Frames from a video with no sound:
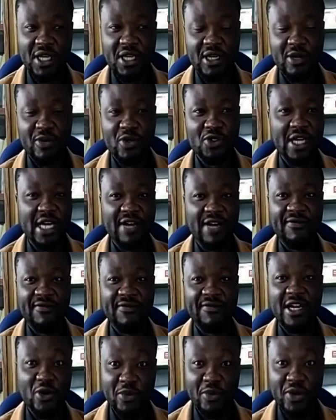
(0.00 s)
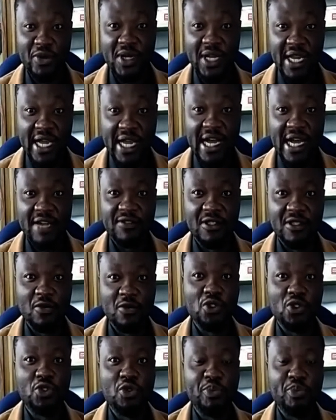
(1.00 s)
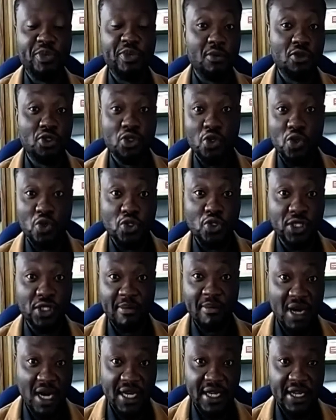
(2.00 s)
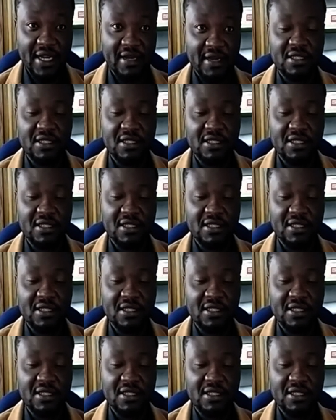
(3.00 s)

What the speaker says: They have their normal lives, they want to be able to go to the market,